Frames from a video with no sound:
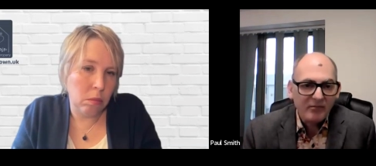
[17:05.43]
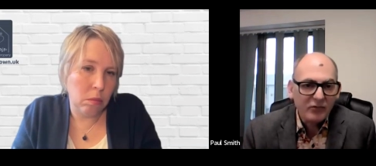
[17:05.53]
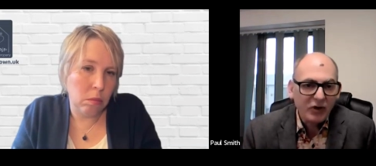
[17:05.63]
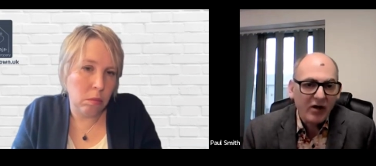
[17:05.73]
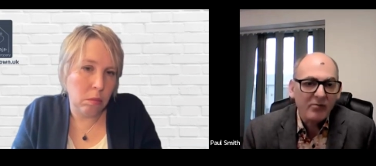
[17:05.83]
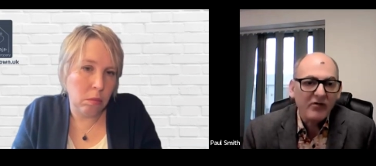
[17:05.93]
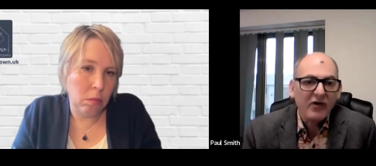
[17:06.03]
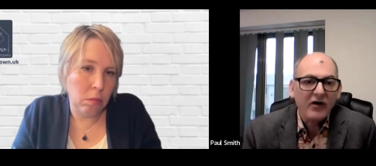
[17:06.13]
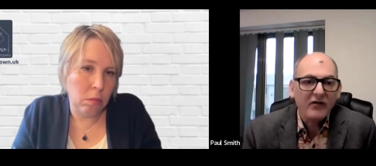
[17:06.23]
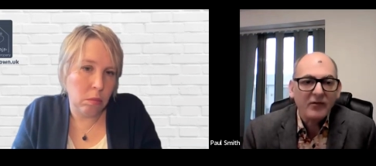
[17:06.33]
Speaker 1: trying to
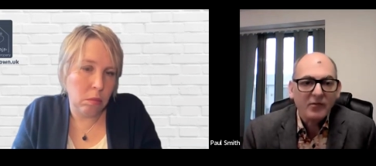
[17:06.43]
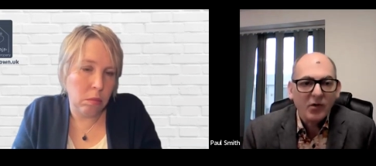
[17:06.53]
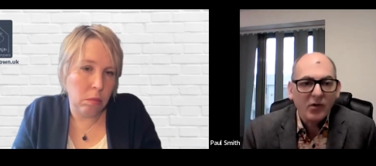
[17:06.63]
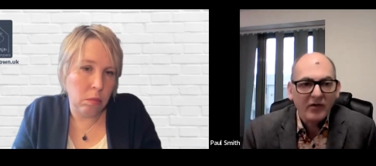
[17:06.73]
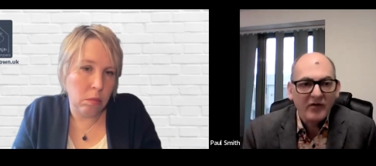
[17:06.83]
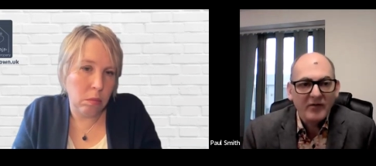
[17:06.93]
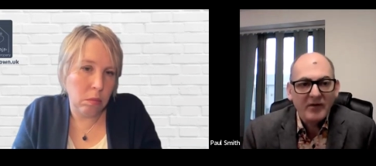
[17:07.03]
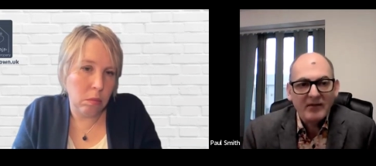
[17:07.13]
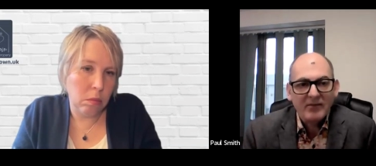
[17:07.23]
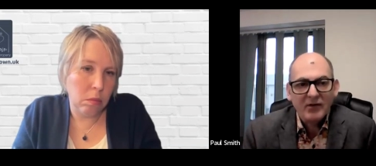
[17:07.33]
provide for more of the
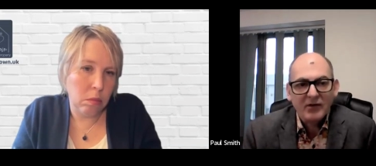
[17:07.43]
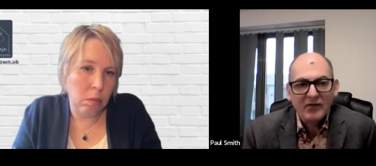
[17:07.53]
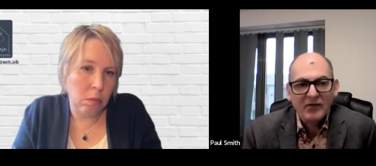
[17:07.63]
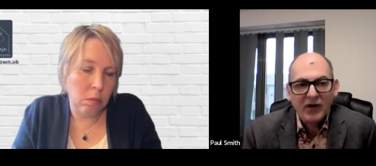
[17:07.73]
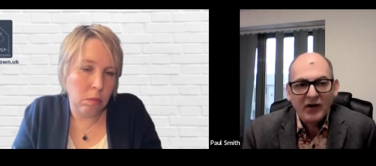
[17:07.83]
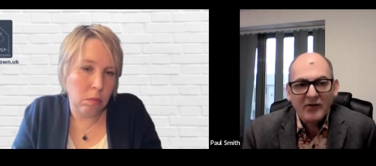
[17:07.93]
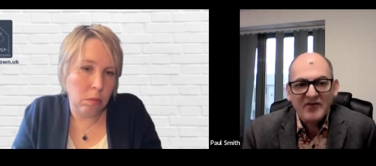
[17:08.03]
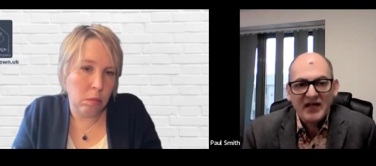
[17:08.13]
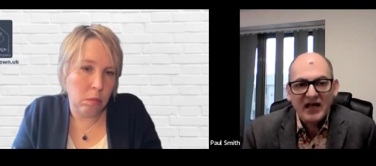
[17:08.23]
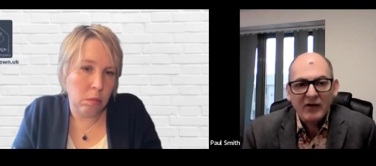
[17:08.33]
people who find
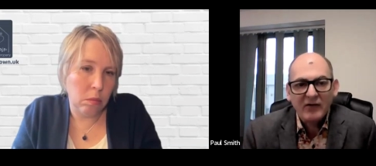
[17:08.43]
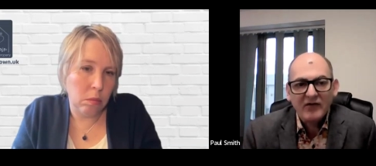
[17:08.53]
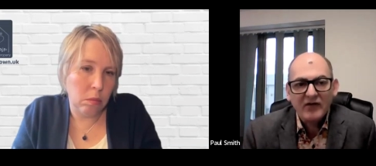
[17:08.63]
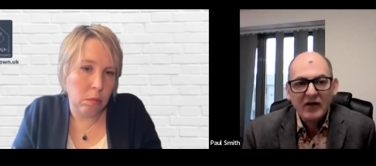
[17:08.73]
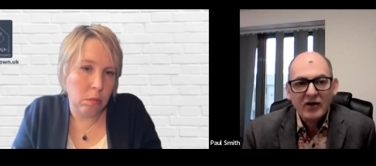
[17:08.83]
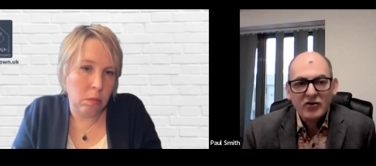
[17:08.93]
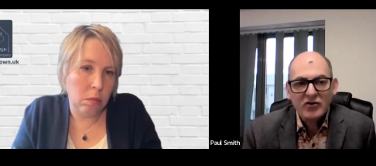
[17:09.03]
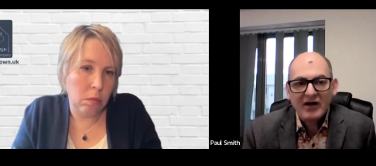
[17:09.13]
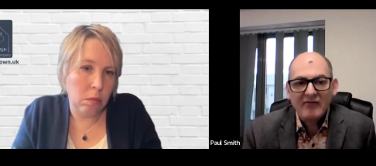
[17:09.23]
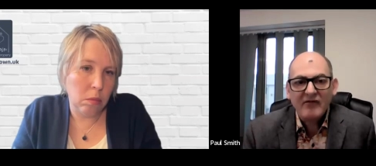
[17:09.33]
themselves
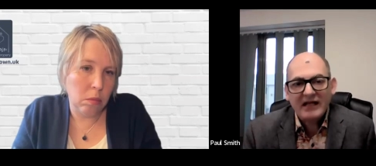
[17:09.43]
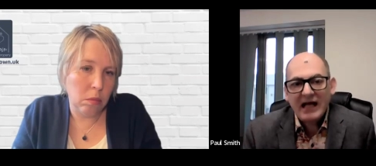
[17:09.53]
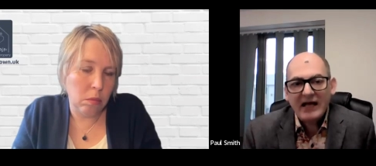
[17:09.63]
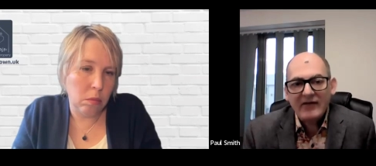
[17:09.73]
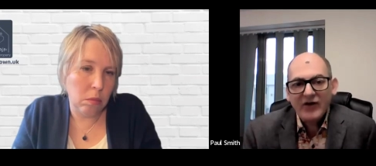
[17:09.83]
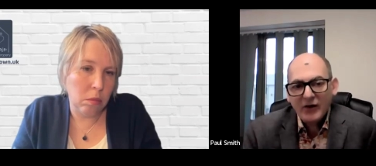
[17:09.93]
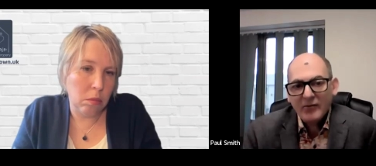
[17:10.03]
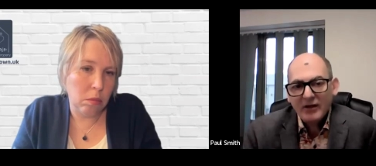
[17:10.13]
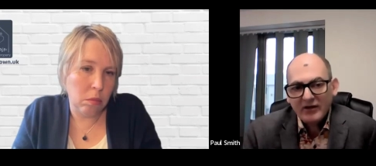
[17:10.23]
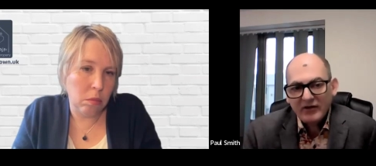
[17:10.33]
travelling and
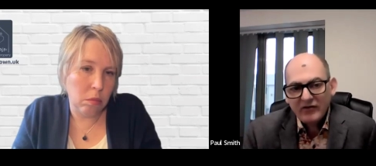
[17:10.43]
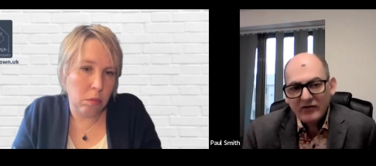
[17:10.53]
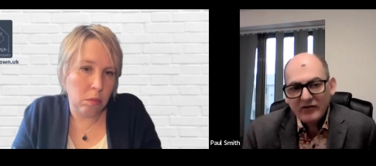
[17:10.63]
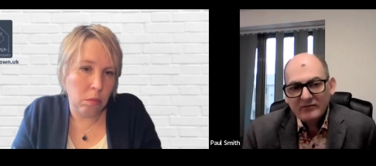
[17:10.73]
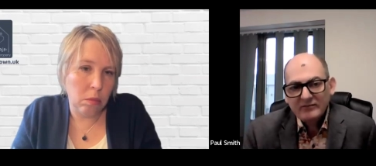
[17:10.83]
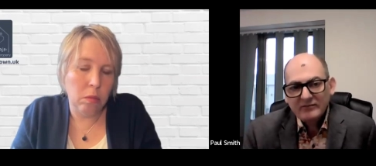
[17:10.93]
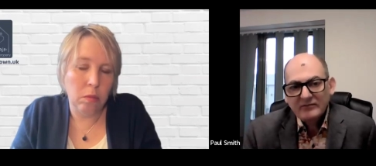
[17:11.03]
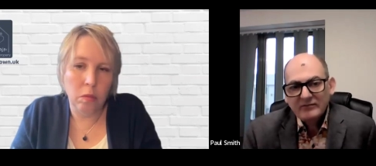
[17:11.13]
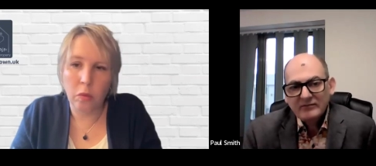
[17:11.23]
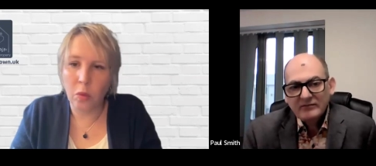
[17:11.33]
homeless.
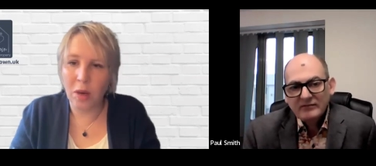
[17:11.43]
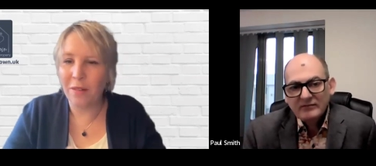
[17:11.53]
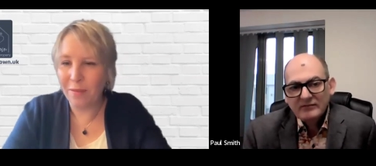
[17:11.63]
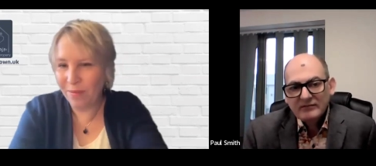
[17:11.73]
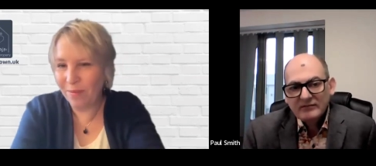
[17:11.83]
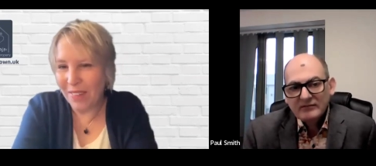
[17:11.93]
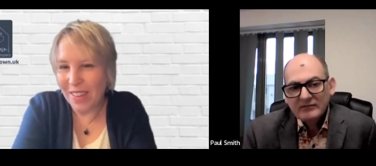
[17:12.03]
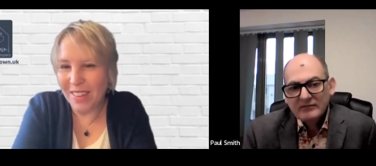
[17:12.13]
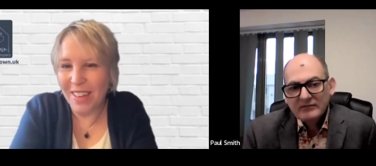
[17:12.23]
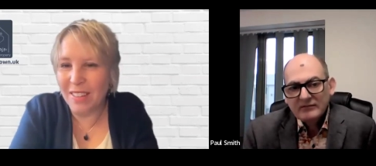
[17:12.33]
Speaker 2: Wow,
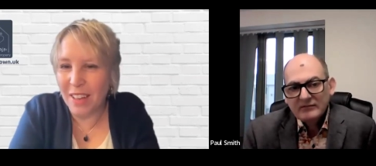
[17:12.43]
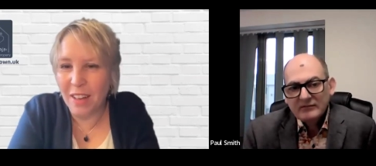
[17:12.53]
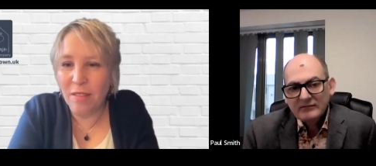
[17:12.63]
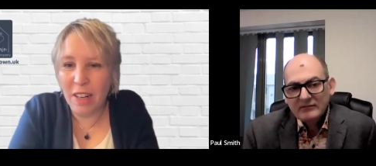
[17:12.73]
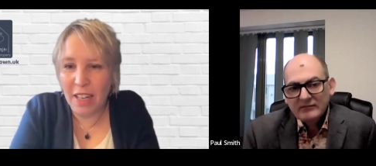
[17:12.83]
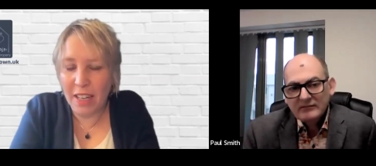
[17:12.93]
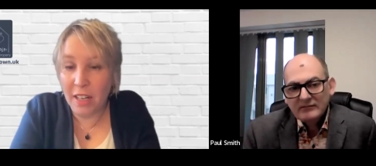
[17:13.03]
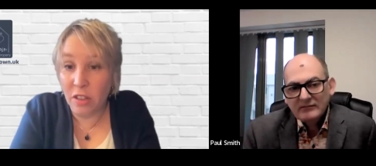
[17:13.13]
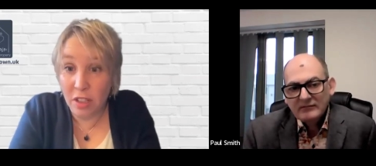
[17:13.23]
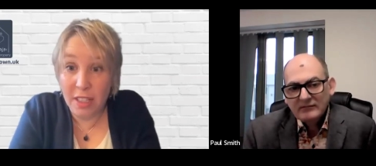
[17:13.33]
it sounds like a really
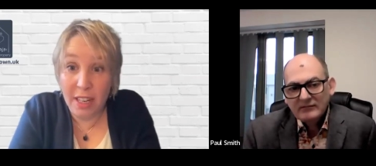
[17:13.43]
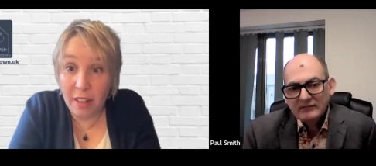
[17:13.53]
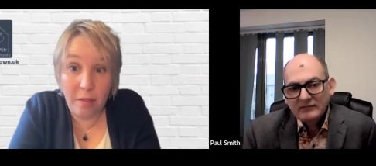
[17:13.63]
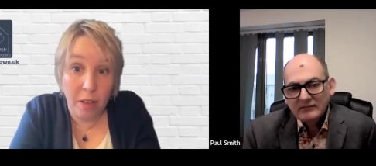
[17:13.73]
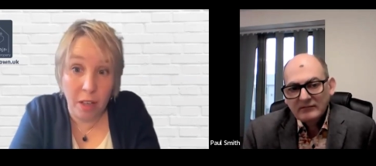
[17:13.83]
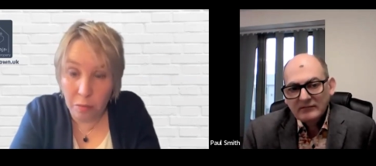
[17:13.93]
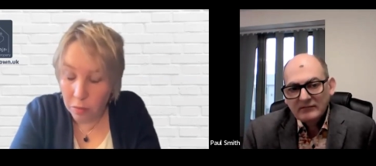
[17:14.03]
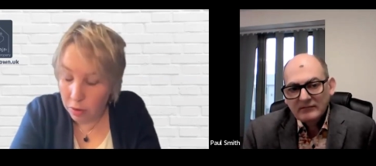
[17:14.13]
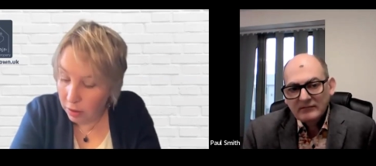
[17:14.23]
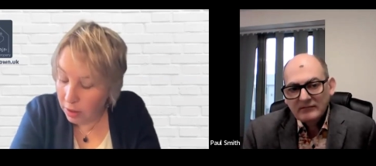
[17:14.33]
interesting, you know,
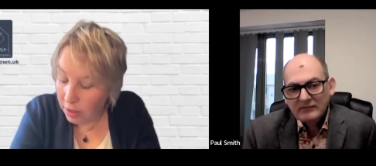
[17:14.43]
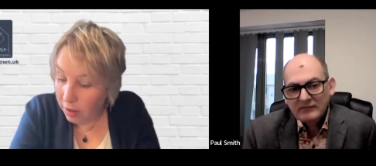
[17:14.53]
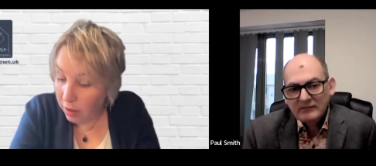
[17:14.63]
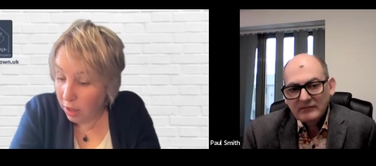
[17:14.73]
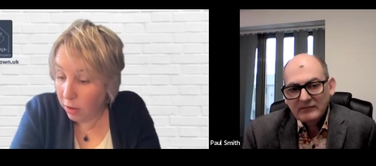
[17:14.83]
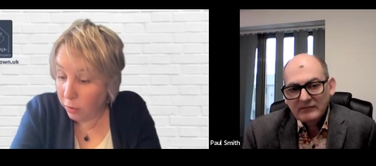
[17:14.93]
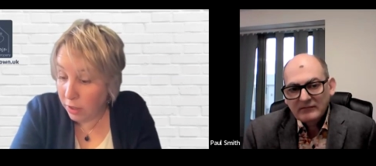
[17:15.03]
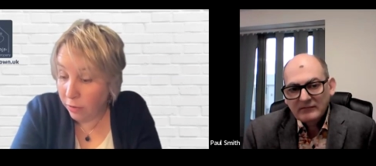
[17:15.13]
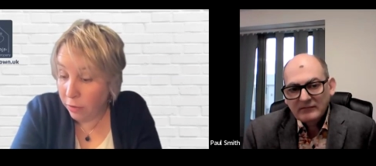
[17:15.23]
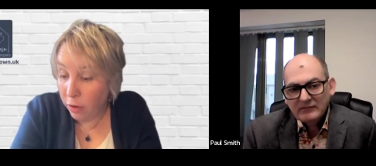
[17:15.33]
thing, and
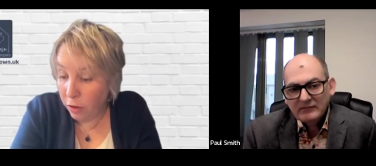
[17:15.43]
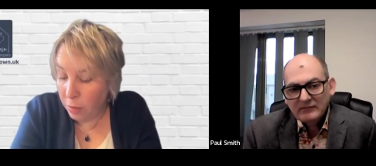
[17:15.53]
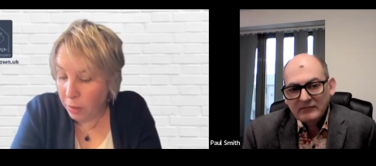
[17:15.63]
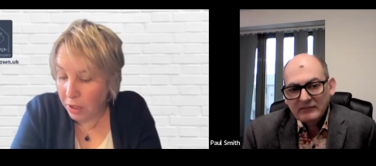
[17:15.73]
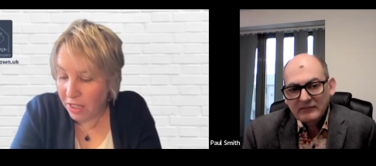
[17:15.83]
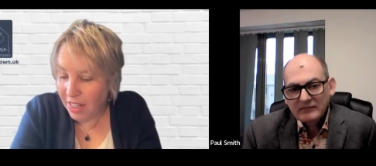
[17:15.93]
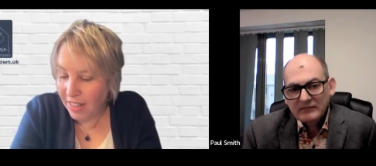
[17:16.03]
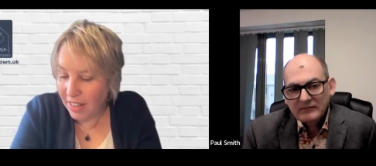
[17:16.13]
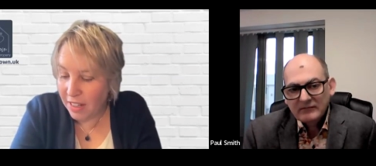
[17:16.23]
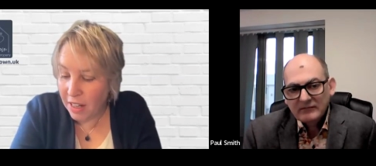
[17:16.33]
obviously very, very much
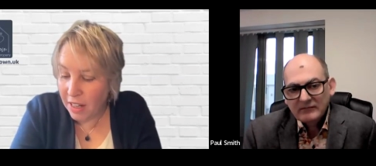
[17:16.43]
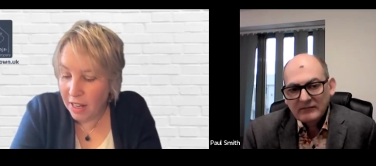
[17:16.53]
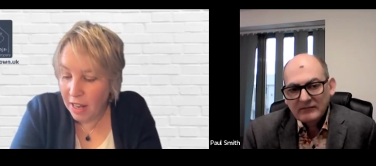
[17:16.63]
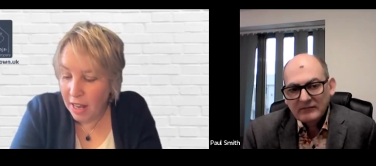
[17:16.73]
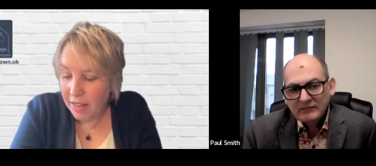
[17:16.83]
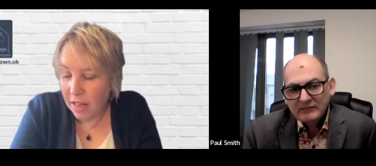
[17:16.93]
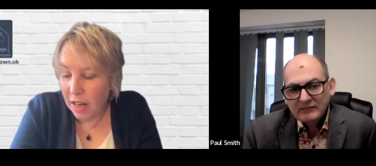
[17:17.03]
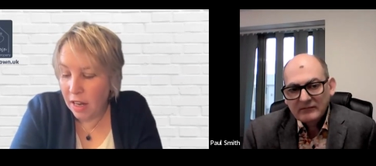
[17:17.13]
needed. Is